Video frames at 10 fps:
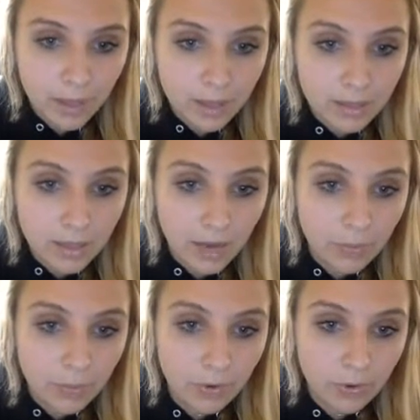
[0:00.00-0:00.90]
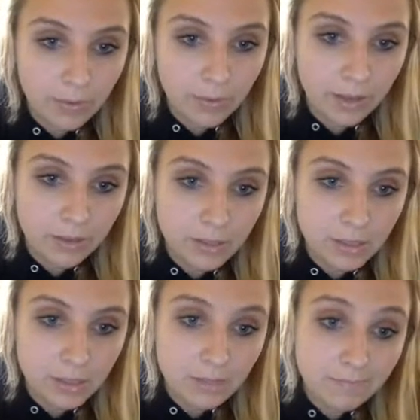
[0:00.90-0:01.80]
Java programming
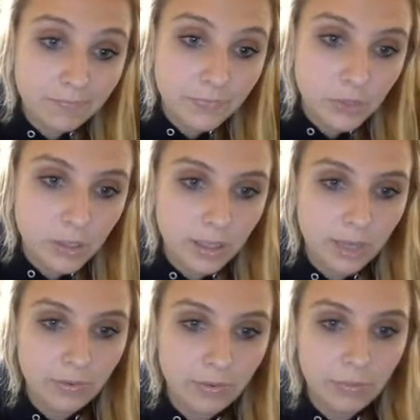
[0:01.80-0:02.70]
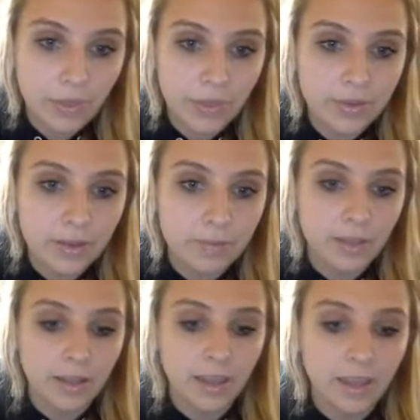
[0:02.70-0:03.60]
languages, you could even put something
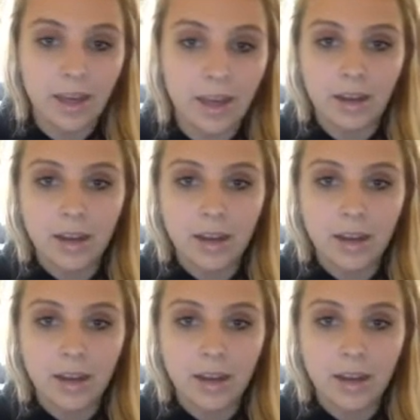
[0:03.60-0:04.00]
like that in.